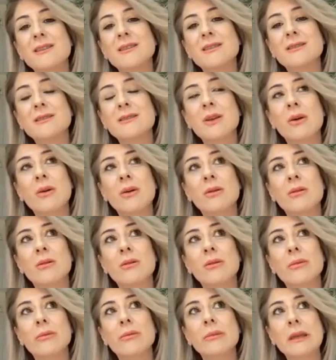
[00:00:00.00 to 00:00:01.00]
so
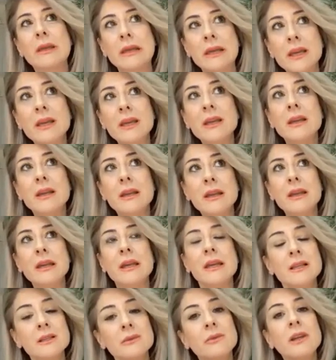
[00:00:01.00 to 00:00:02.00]

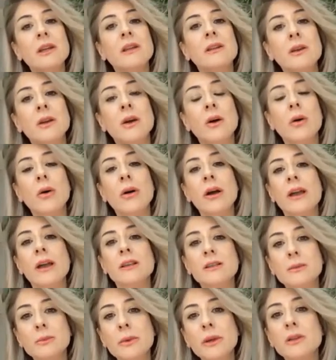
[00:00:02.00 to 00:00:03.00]
his video,
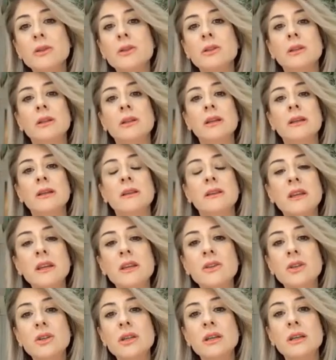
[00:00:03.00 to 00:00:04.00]
especially
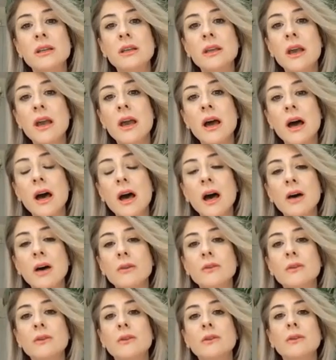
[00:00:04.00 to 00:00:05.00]
teaching
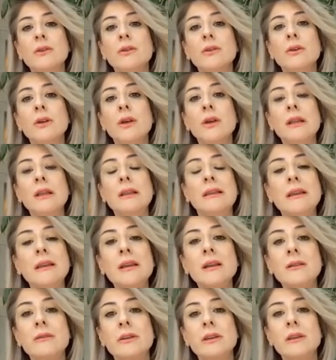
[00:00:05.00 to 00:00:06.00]
how to
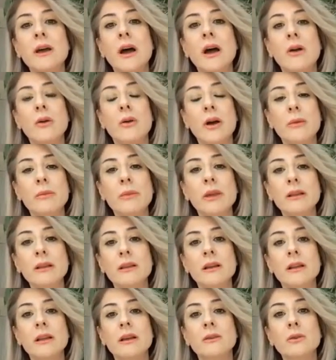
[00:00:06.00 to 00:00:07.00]
deal with our
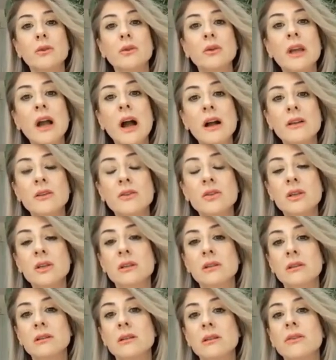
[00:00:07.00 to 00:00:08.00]
amygdala to young
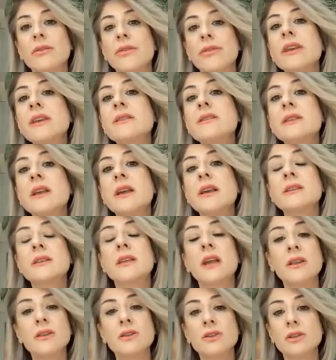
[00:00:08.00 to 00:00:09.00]
children, is
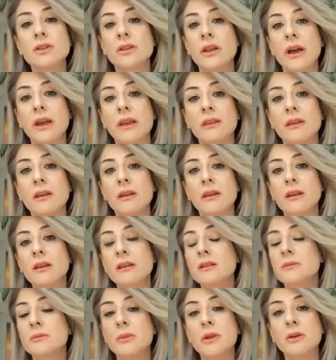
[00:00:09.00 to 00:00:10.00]
essential. I think
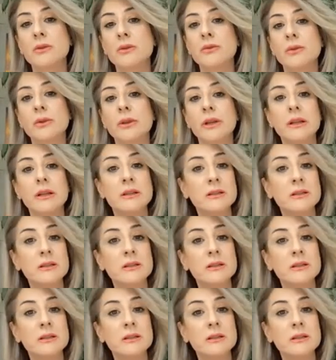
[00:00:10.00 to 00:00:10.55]
it's beautiful, and